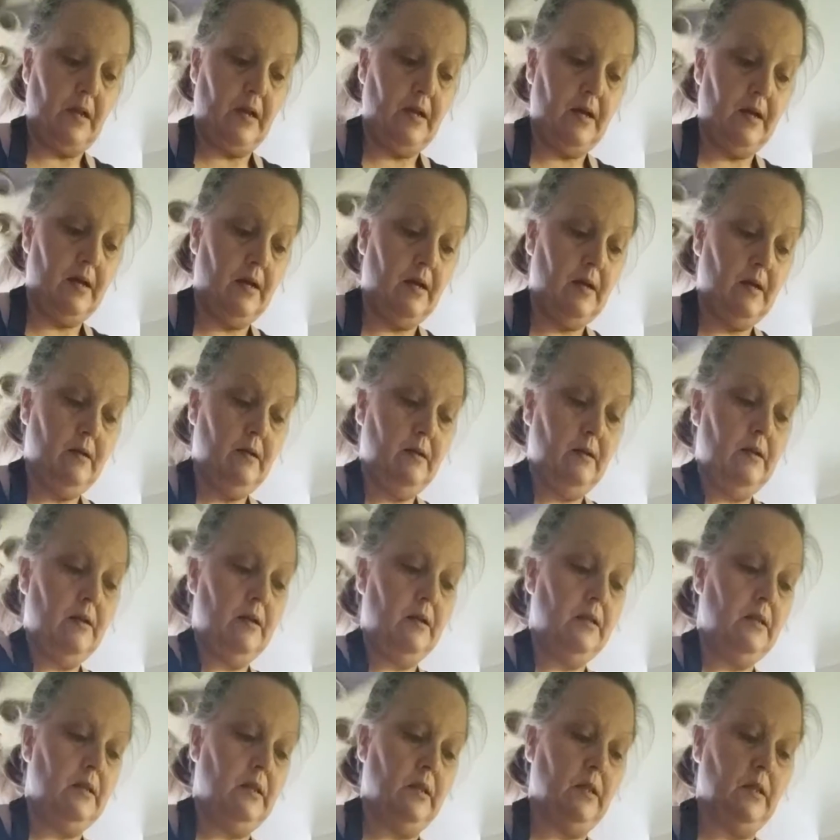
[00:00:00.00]

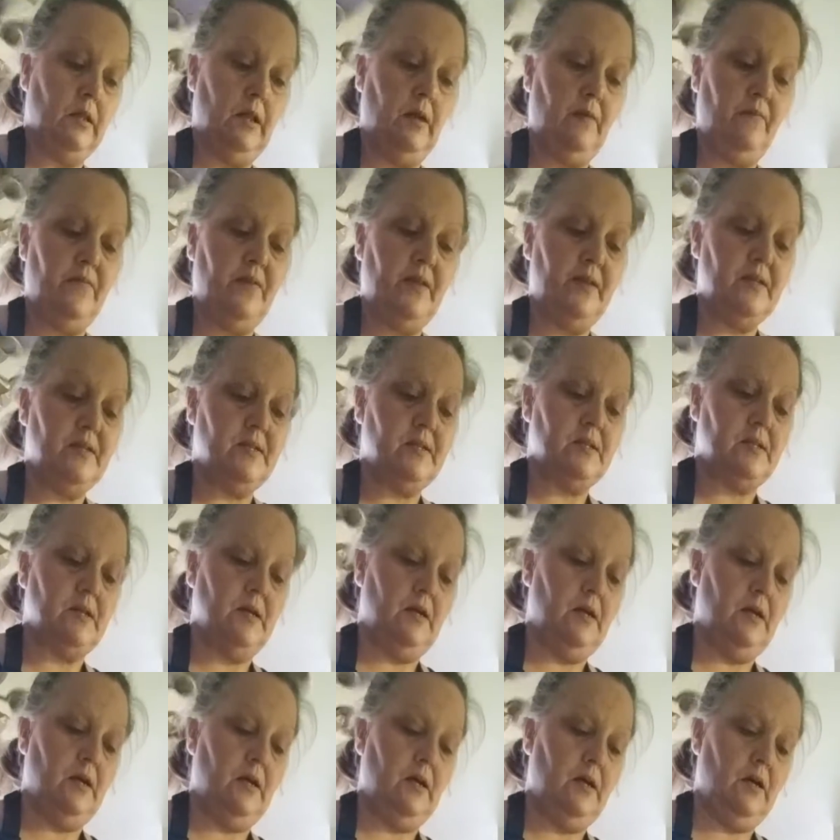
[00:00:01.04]
Love this
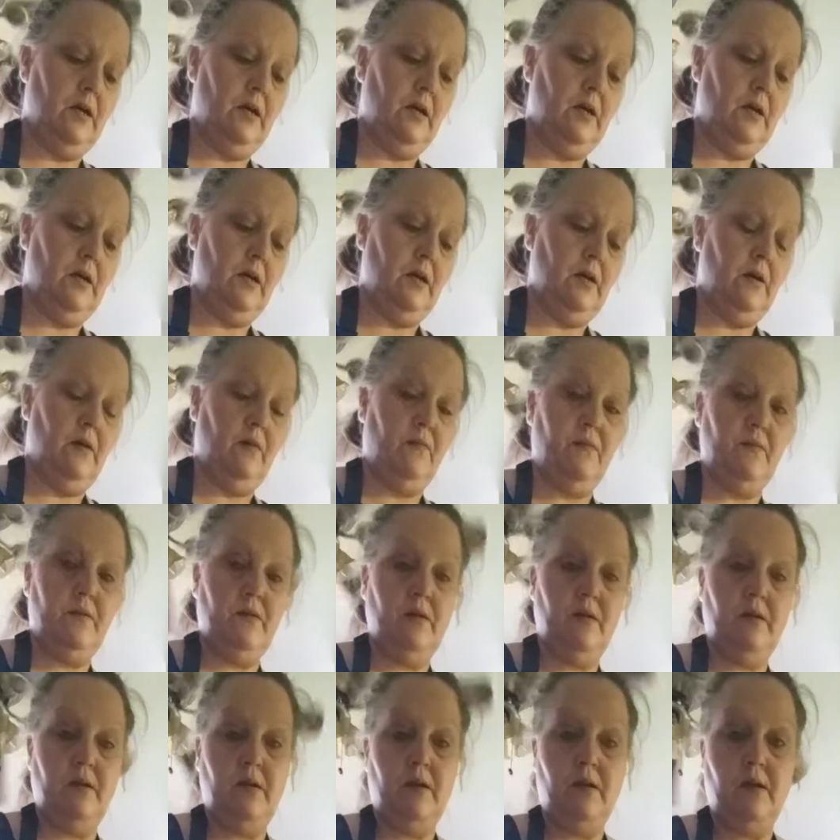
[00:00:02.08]
stuff.
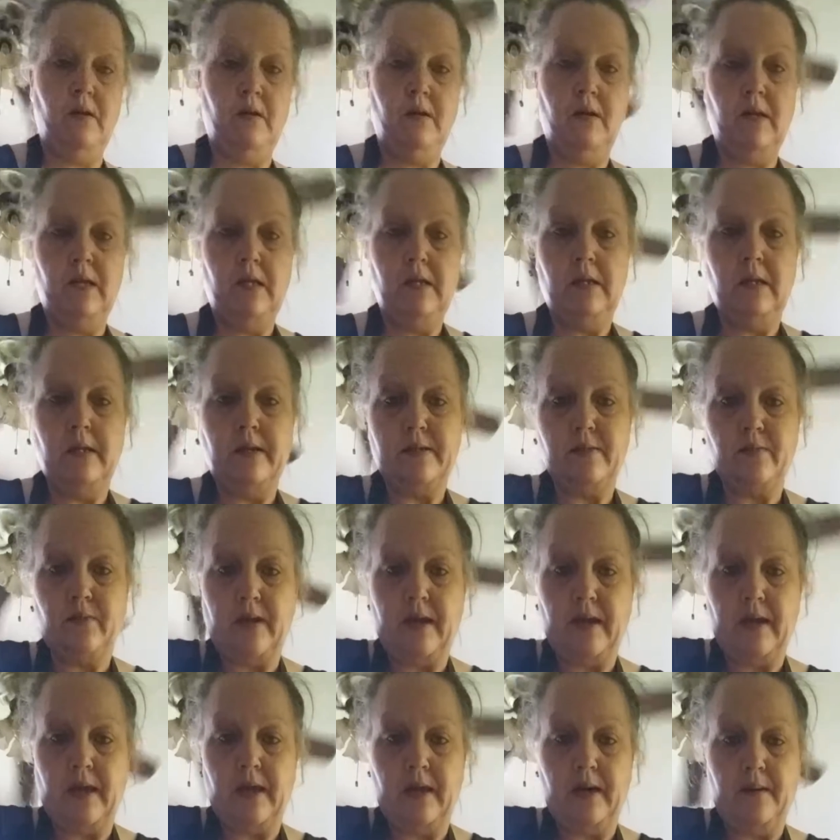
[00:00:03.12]
That's what
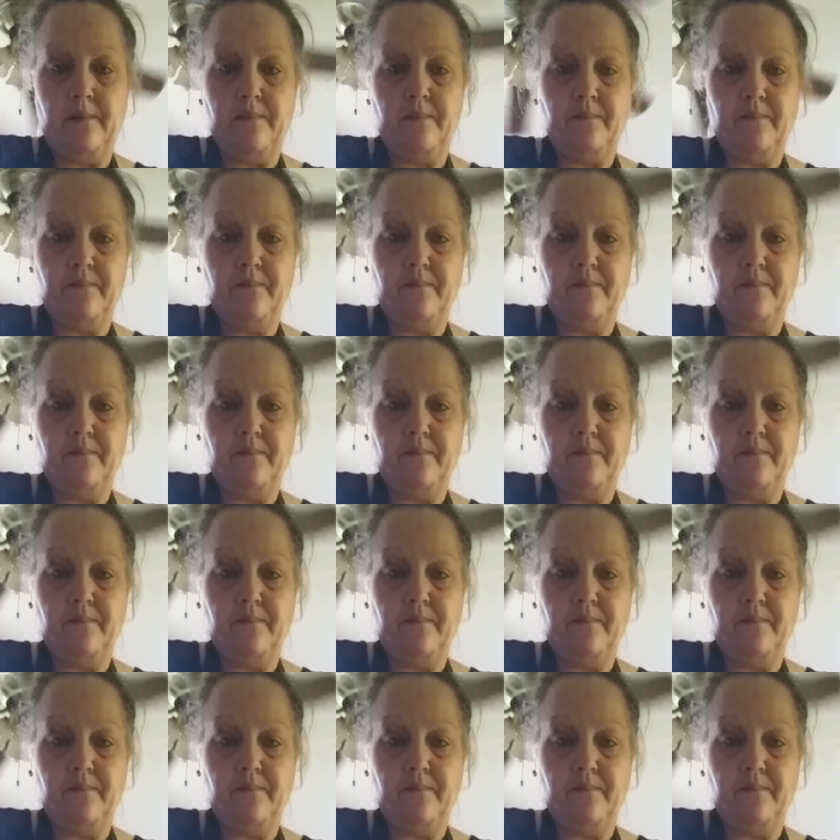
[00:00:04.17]
I get.